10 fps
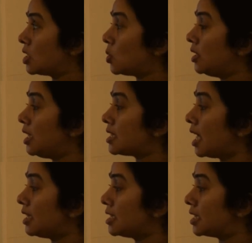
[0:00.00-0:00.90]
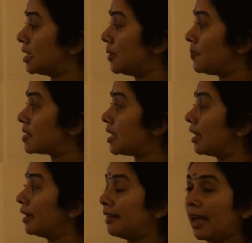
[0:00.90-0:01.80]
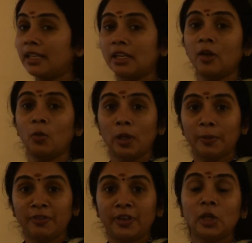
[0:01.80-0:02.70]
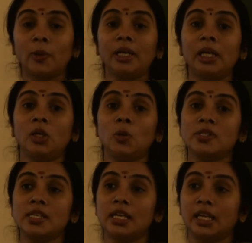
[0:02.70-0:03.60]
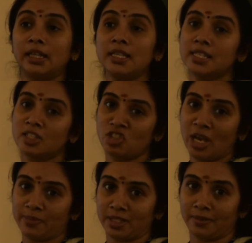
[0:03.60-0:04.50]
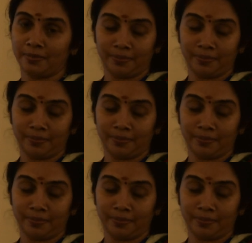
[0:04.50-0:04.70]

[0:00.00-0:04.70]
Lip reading: So these are the terms that we will be frequently using in this chapter.